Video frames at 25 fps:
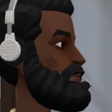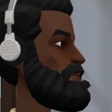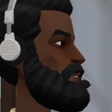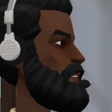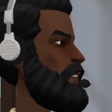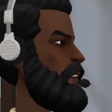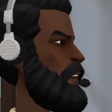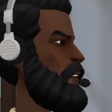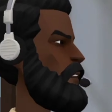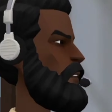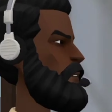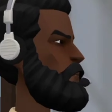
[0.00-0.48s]

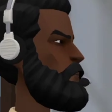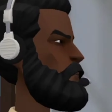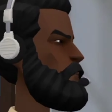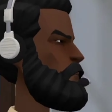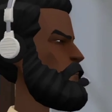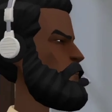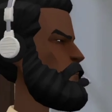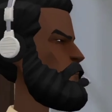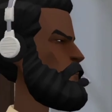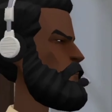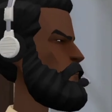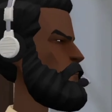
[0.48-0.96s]
Hence,
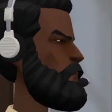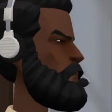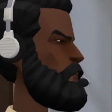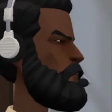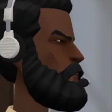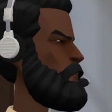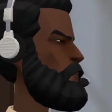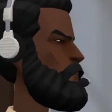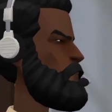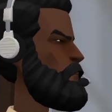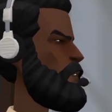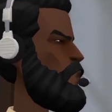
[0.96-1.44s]

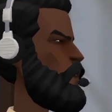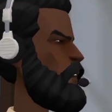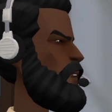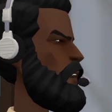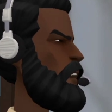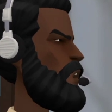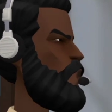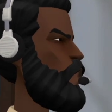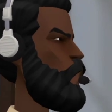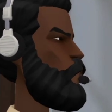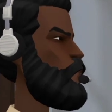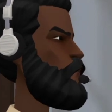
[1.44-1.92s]

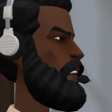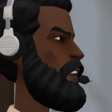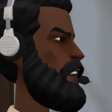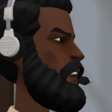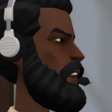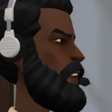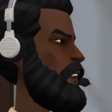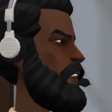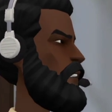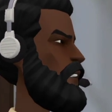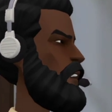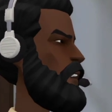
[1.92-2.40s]
why you have
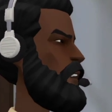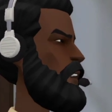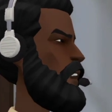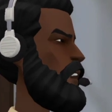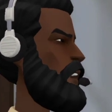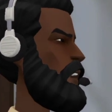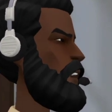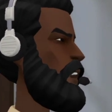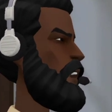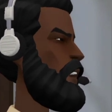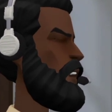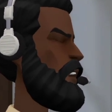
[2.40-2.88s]
made this
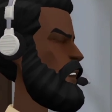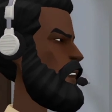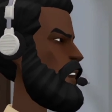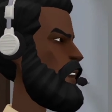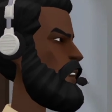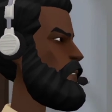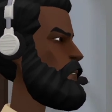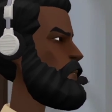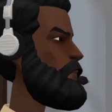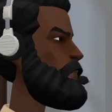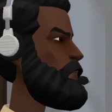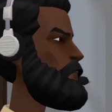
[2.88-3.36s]
visit here
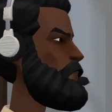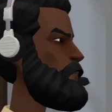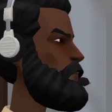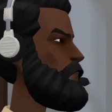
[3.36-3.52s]
today.